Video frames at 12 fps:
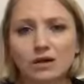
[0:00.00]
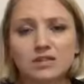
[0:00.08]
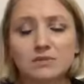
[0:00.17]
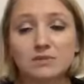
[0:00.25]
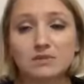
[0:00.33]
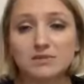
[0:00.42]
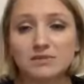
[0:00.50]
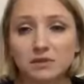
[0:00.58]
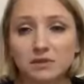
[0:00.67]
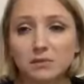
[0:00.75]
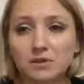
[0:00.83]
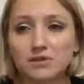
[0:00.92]

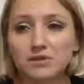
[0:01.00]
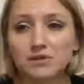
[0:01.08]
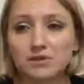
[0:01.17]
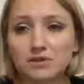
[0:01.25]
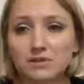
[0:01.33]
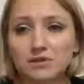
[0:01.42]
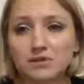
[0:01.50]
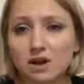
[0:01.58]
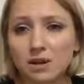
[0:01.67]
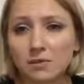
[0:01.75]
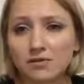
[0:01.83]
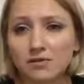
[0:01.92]
specifically want to do, we'll
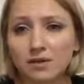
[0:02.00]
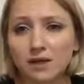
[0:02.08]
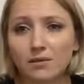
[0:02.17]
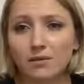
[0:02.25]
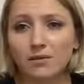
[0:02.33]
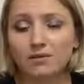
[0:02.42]
talk about that.